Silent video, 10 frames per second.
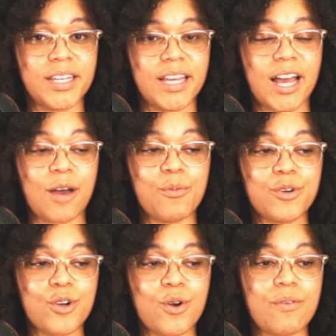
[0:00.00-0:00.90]
I want
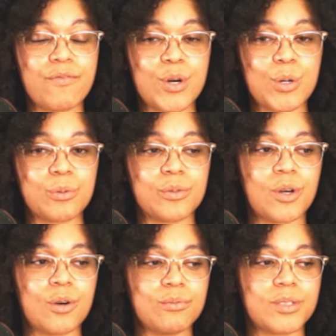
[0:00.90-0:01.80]
to go and vote.
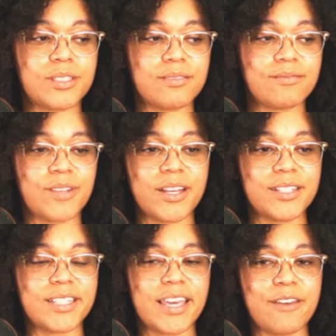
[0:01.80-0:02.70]
Oh,
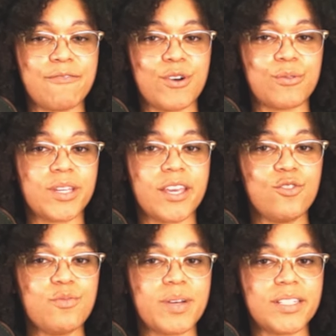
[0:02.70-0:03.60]
well, can't vote.
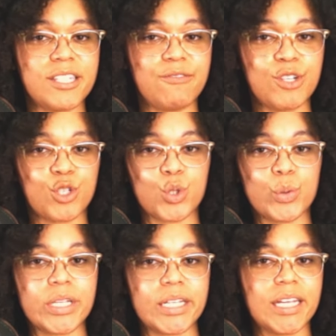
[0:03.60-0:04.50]
Can't do my civic
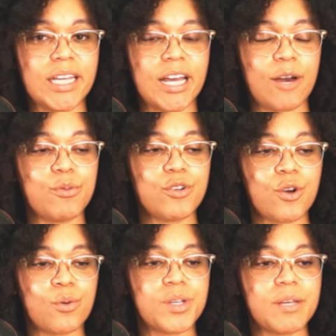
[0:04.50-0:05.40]
duty. I want to
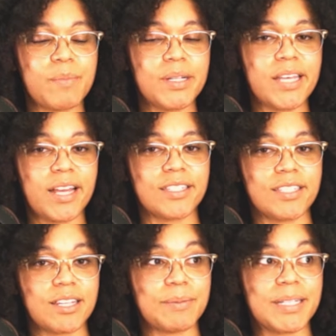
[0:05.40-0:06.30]
go and get my taxes
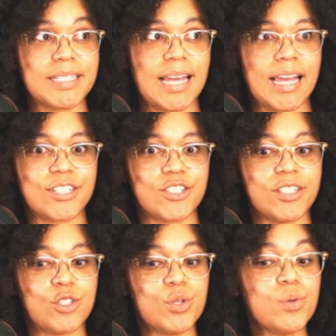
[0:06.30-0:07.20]
done because I
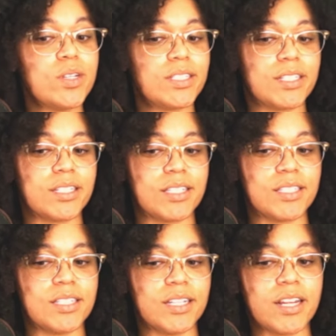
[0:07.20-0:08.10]
actually do need to get this
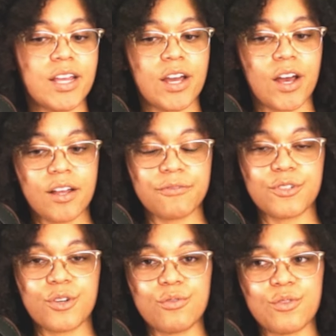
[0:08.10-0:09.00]
done. If you
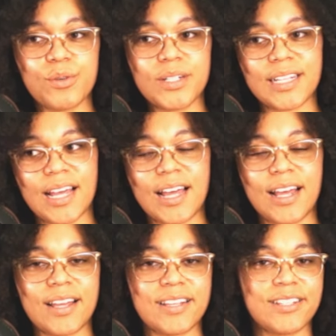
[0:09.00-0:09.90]
don't do it,
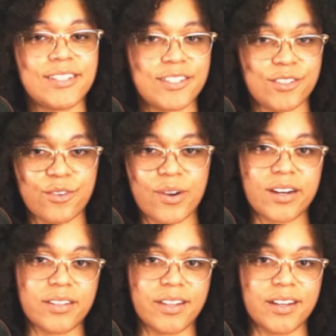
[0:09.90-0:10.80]
you're
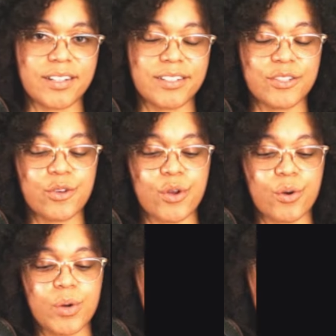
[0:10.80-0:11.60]
out of luck. You know,